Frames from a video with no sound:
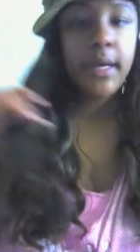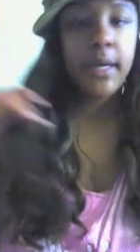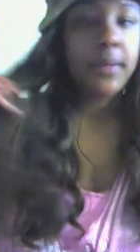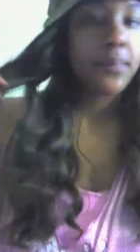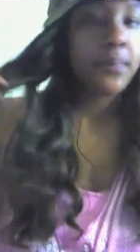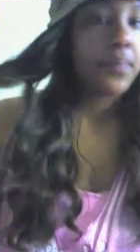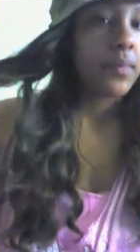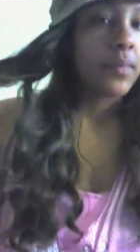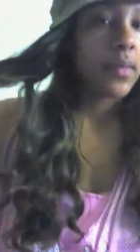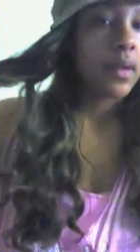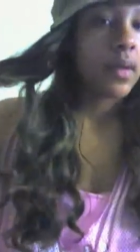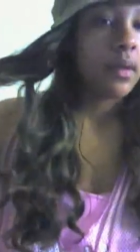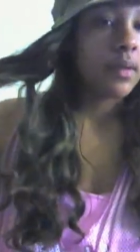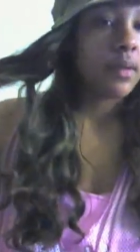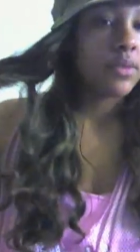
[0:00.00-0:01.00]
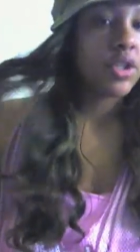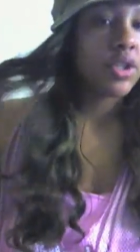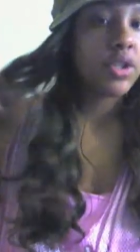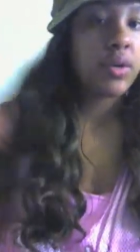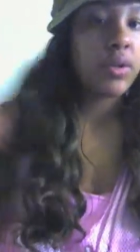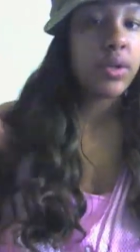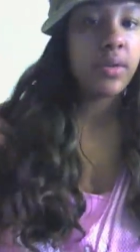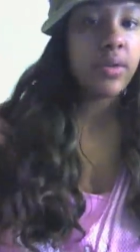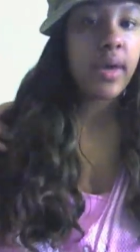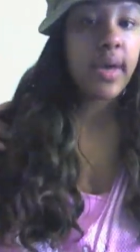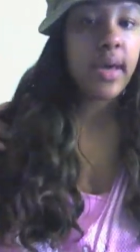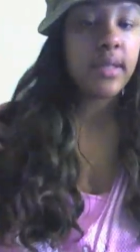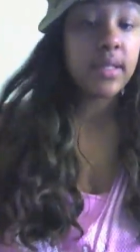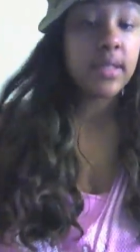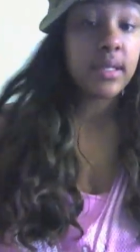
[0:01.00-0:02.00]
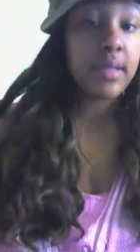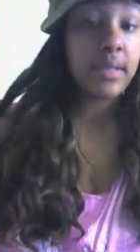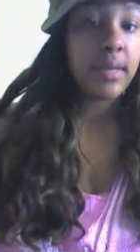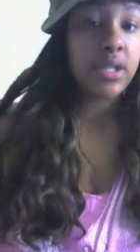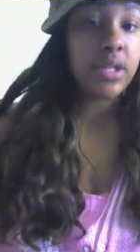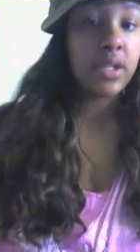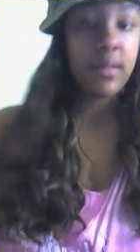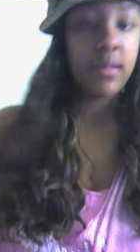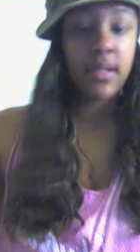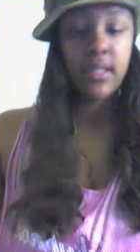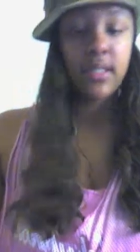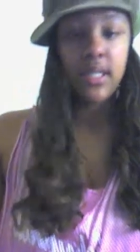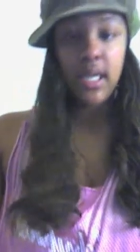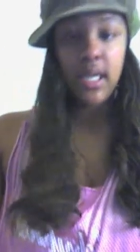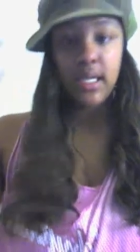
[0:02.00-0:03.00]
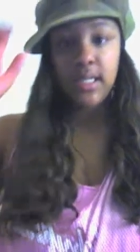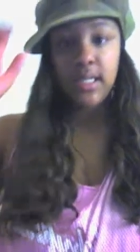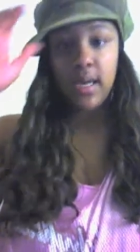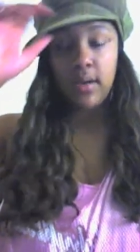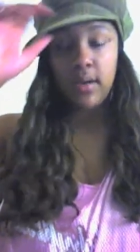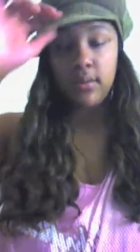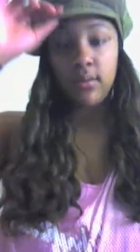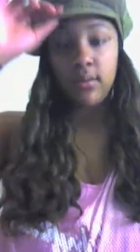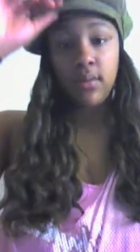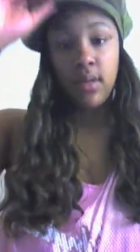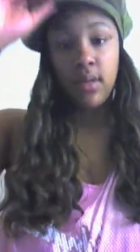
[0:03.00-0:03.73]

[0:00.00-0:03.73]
But I'm just showing you guys because I'm actually about to take it down